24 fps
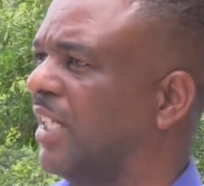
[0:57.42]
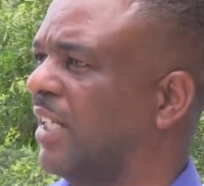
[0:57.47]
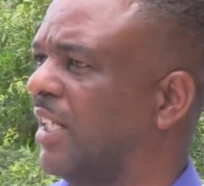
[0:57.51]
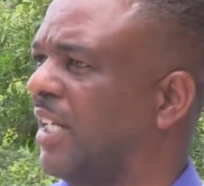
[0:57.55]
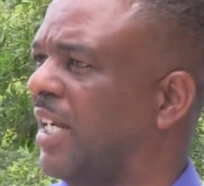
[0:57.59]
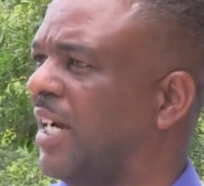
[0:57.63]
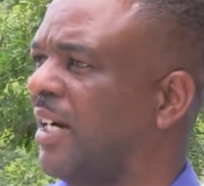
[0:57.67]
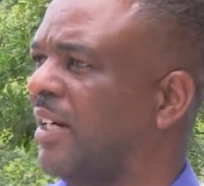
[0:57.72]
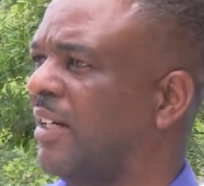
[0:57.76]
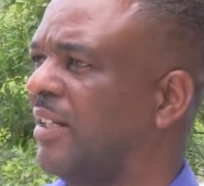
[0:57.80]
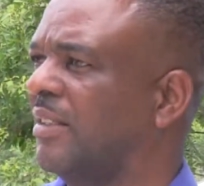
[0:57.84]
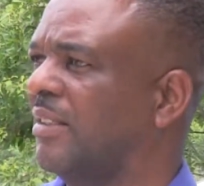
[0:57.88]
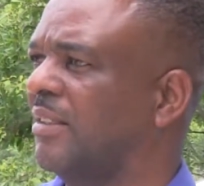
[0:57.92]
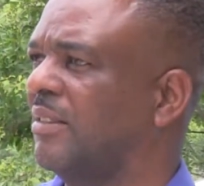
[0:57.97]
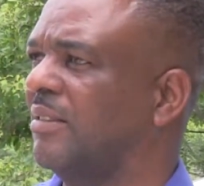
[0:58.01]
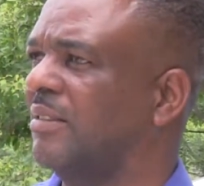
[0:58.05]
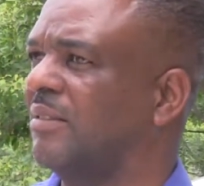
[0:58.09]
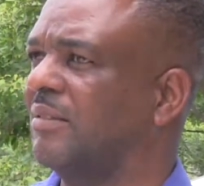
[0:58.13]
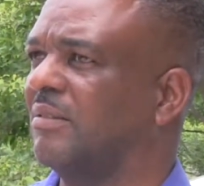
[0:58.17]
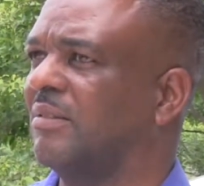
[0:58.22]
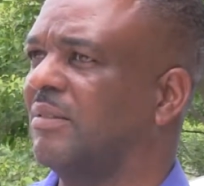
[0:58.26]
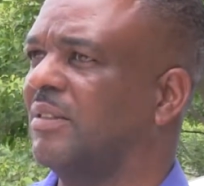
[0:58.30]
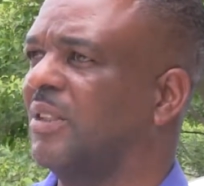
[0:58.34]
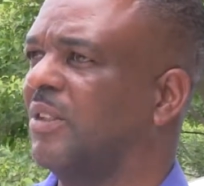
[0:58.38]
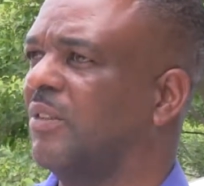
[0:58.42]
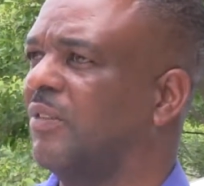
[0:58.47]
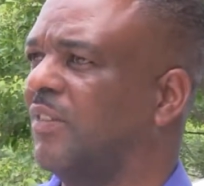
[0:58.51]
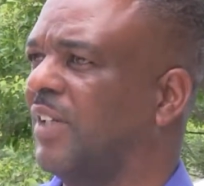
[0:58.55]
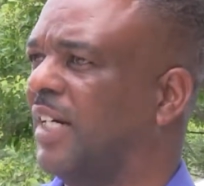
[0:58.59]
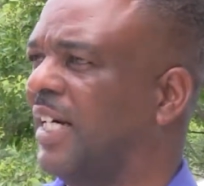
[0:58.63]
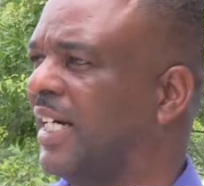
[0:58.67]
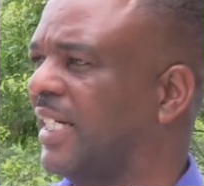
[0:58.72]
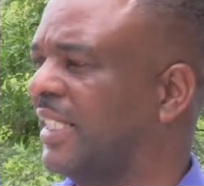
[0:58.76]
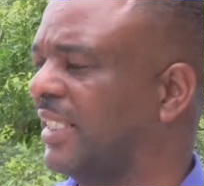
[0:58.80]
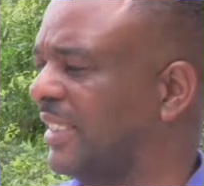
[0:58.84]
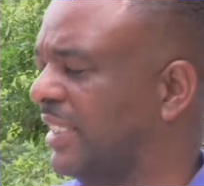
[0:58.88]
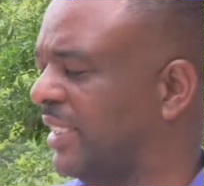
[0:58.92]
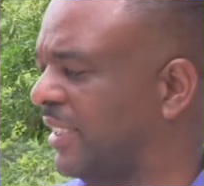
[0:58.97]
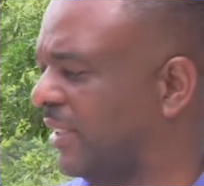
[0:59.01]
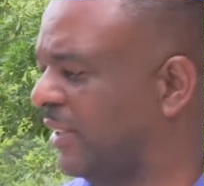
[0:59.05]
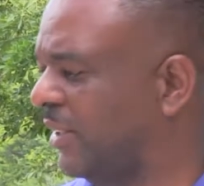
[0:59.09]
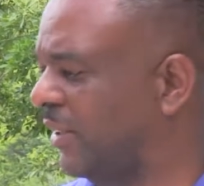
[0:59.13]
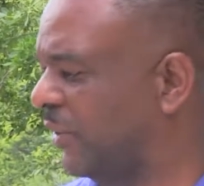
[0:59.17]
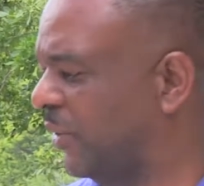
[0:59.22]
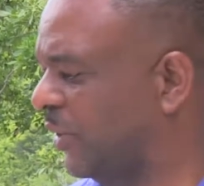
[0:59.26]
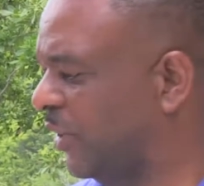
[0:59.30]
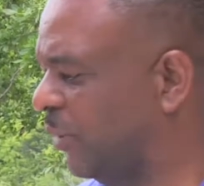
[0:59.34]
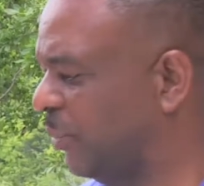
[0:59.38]
lack of access,
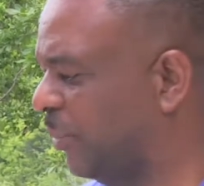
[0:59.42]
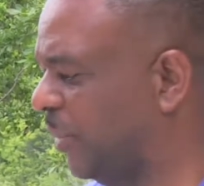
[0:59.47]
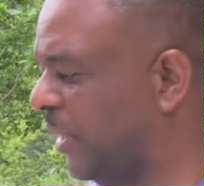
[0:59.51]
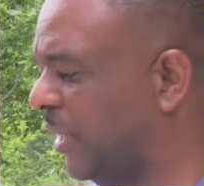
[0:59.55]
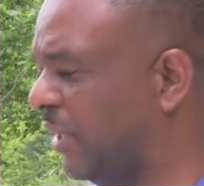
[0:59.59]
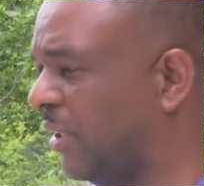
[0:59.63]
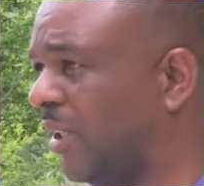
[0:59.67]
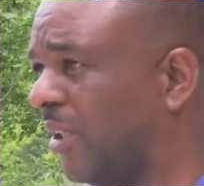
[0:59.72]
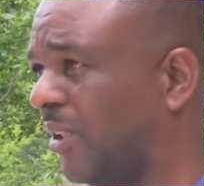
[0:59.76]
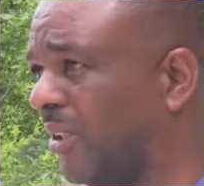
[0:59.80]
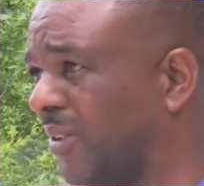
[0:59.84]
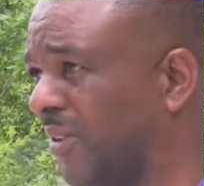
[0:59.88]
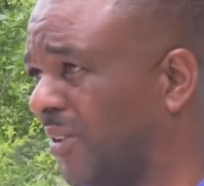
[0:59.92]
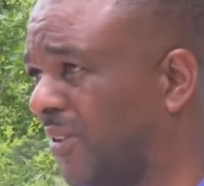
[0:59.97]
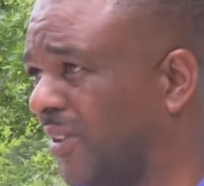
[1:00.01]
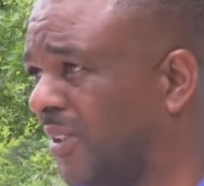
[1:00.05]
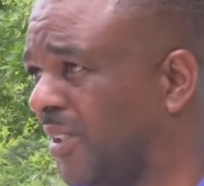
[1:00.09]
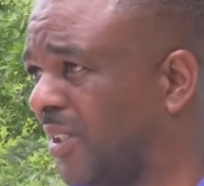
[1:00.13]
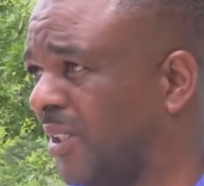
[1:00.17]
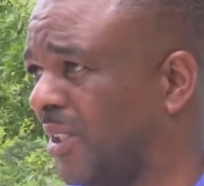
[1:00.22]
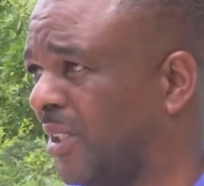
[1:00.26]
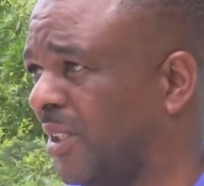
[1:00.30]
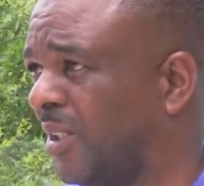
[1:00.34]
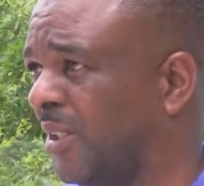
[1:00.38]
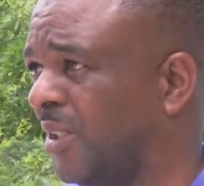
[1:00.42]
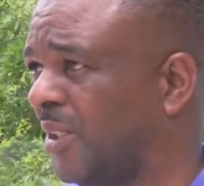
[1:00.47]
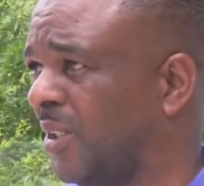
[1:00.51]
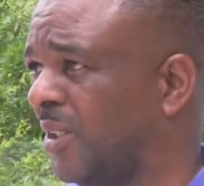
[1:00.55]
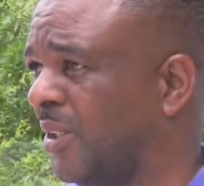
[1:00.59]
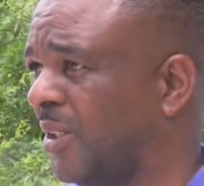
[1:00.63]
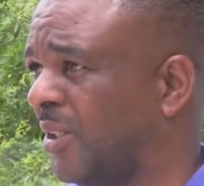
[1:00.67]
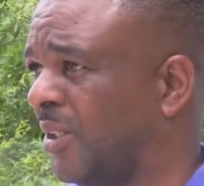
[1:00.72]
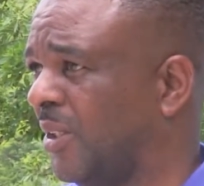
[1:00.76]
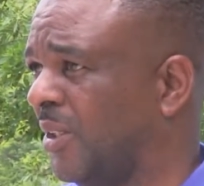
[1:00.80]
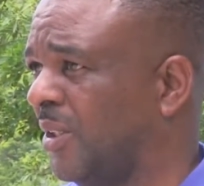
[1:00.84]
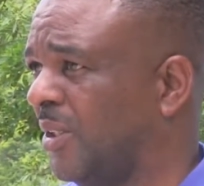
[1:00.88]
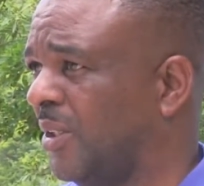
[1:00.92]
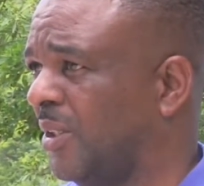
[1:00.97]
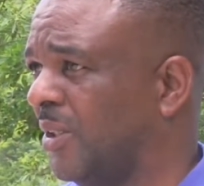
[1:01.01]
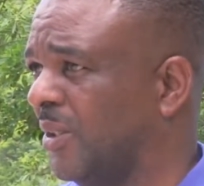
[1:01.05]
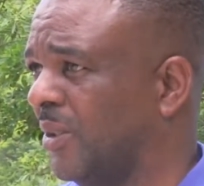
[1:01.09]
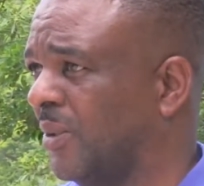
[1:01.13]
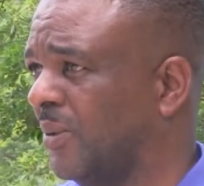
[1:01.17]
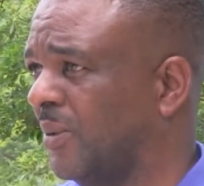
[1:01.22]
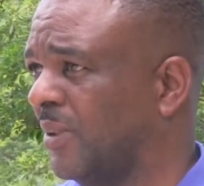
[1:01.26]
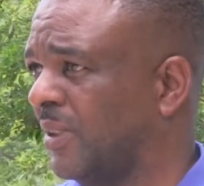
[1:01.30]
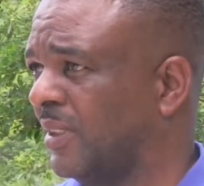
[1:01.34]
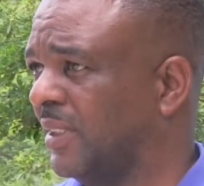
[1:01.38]
so to speak, although there
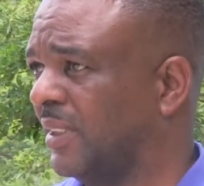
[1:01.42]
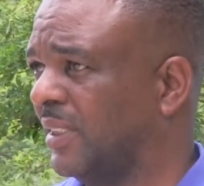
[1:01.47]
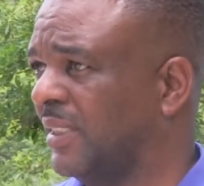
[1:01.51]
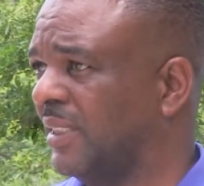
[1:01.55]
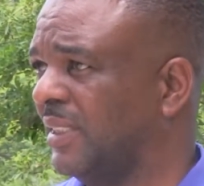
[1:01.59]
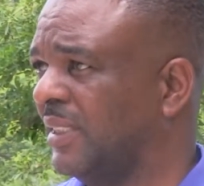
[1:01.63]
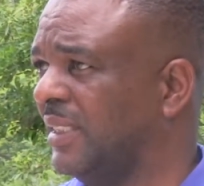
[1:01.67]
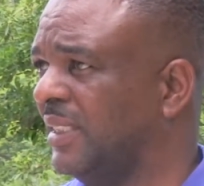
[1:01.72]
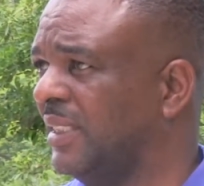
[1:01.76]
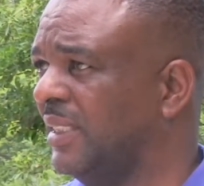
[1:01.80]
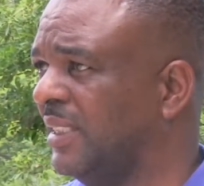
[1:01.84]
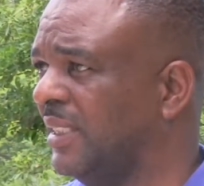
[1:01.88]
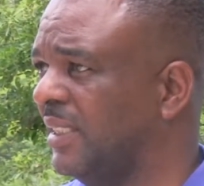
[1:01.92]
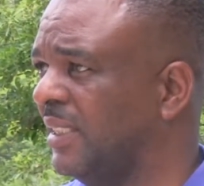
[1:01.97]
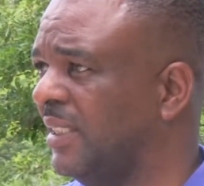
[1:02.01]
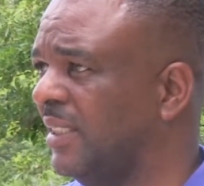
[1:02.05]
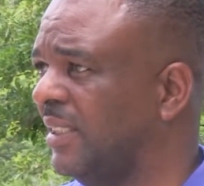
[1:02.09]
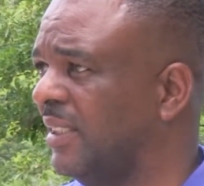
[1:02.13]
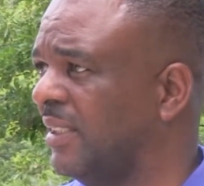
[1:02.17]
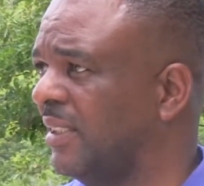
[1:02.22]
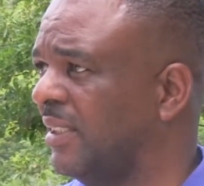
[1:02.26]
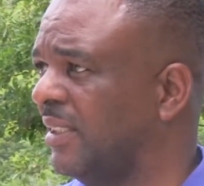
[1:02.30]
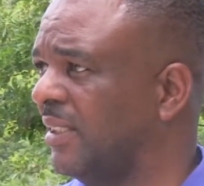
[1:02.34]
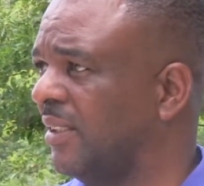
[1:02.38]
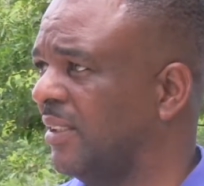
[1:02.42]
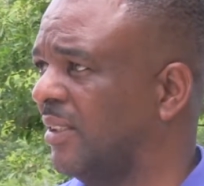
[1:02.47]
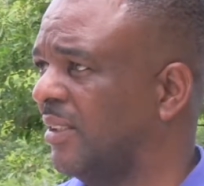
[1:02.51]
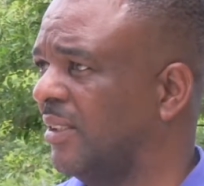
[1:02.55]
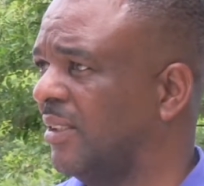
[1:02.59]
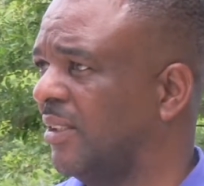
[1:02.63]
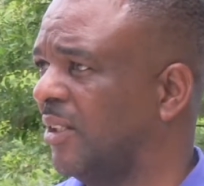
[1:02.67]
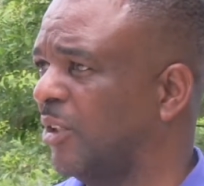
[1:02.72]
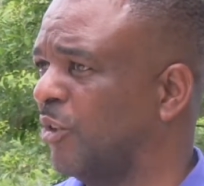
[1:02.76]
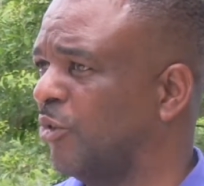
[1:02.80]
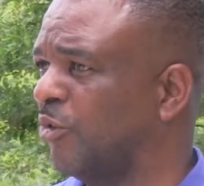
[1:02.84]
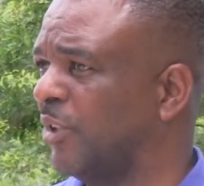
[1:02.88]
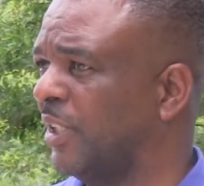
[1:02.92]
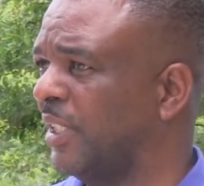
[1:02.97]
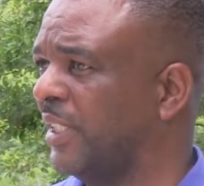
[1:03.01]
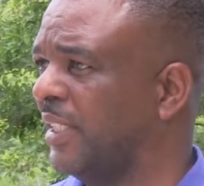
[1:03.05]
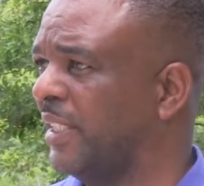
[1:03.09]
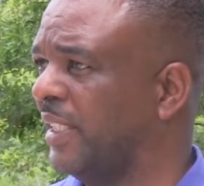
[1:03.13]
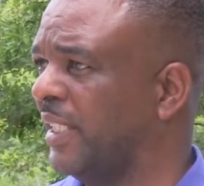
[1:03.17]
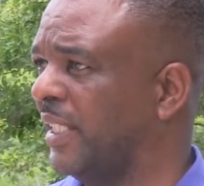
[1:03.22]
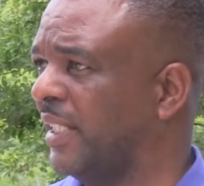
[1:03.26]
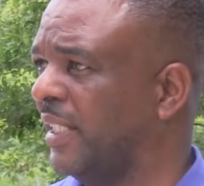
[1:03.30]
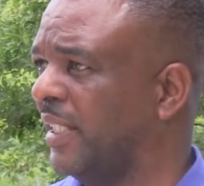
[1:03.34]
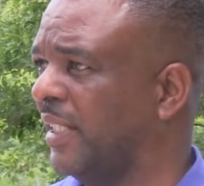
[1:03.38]
was indeed
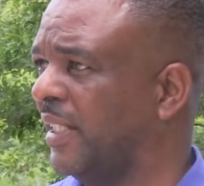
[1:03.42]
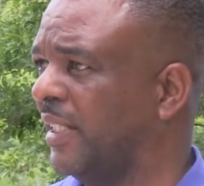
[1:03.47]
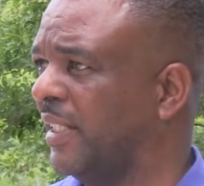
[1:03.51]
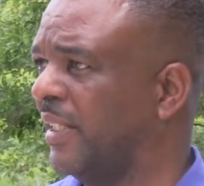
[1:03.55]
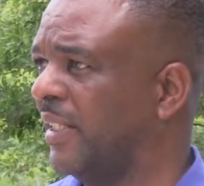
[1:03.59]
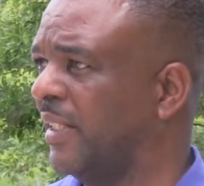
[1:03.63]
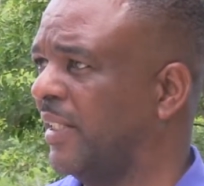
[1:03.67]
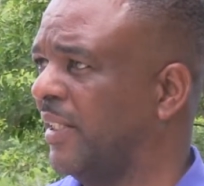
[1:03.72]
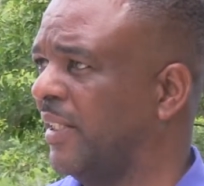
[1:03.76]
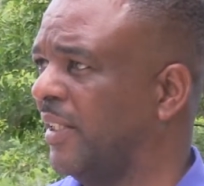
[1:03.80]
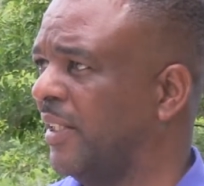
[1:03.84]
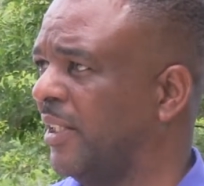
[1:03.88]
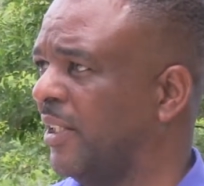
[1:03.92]
already a